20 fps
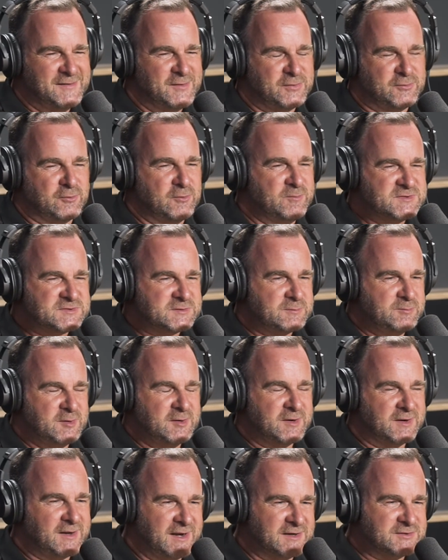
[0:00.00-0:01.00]
Through
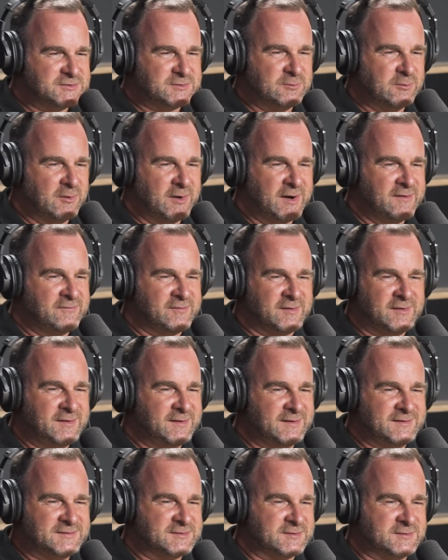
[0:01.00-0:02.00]
miscommunication or whatever,
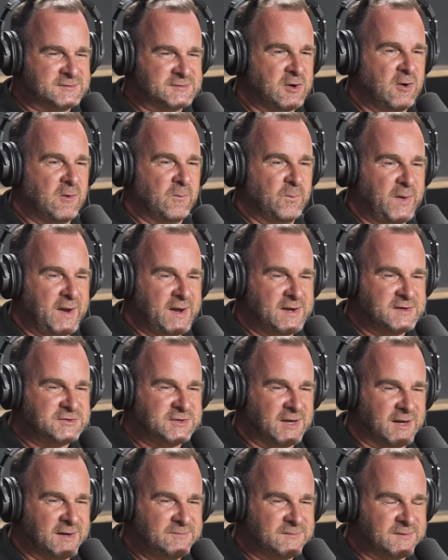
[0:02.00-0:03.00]
it's gone
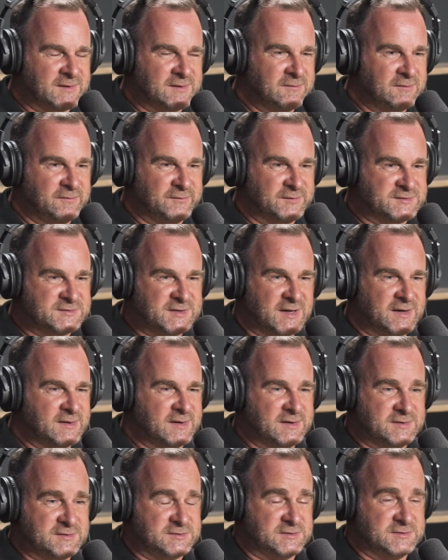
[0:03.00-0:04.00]
pear-shaped, and all of a sudden
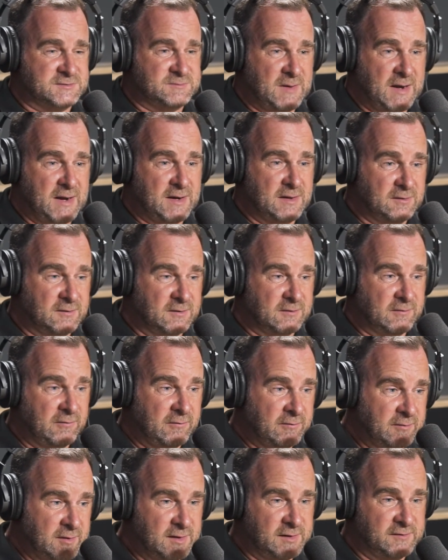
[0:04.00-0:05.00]
it's just made it look
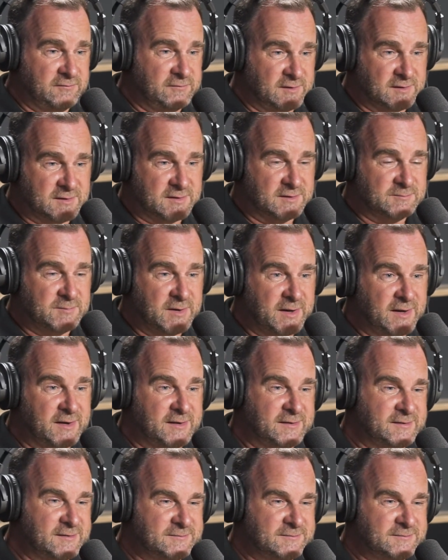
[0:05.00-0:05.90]
really fucking bad.